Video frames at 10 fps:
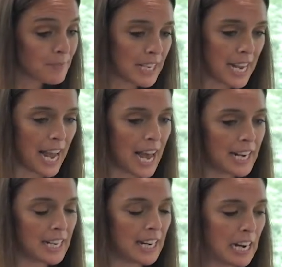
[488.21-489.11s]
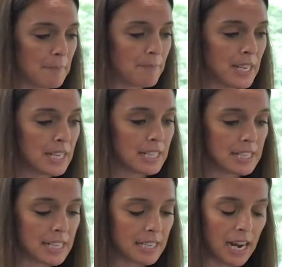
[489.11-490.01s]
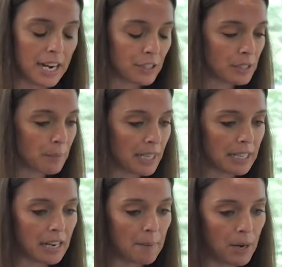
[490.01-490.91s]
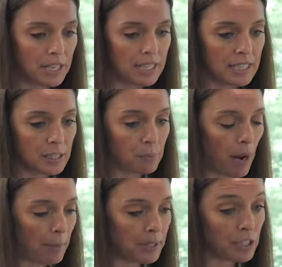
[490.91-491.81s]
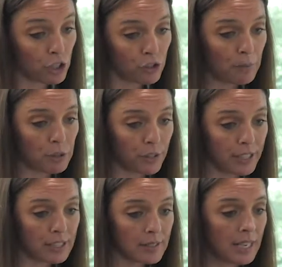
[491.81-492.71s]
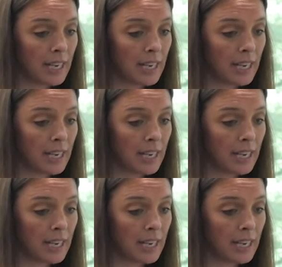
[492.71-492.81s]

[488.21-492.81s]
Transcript: He hired somebody to come on his property to trim trees.